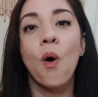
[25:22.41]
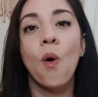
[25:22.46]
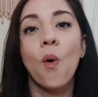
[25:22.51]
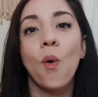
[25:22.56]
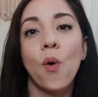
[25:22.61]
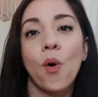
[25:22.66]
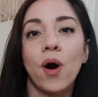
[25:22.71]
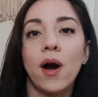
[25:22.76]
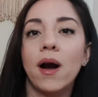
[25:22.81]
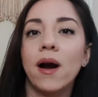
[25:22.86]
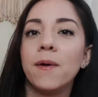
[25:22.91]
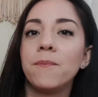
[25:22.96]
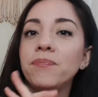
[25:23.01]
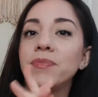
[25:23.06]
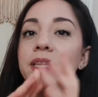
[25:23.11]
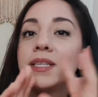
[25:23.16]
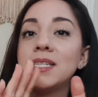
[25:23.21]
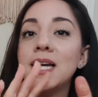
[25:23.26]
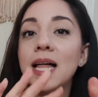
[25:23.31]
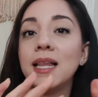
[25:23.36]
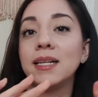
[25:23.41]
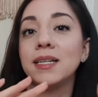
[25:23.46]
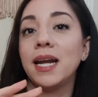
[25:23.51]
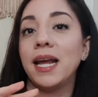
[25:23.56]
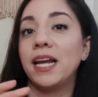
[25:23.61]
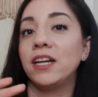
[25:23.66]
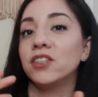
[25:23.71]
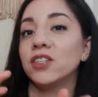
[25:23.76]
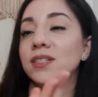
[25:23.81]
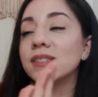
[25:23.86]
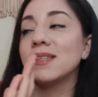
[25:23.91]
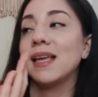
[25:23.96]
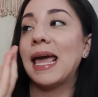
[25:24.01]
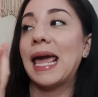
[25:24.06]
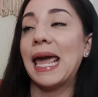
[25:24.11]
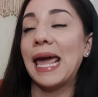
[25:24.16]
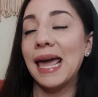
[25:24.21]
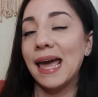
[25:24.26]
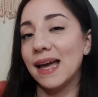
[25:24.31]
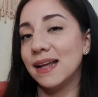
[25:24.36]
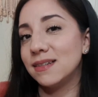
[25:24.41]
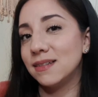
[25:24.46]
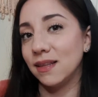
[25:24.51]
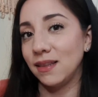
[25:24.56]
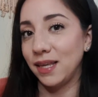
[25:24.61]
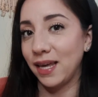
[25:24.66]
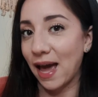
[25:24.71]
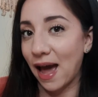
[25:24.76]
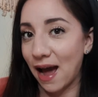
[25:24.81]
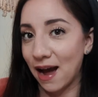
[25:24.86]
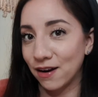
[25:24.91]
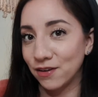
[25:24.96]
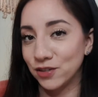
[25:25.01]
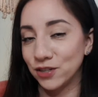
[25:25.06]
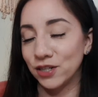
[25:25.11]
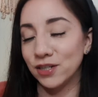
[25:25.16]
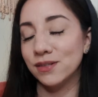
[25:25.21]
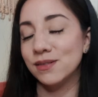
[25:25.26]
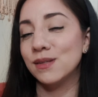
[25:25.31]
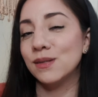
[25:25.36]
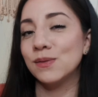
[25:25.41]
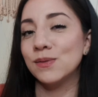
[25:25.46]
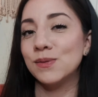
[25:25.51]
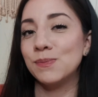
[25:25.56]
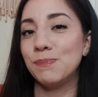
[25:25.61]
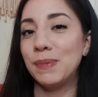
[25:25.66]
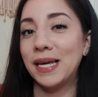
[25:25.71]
or the talent agents and the actors,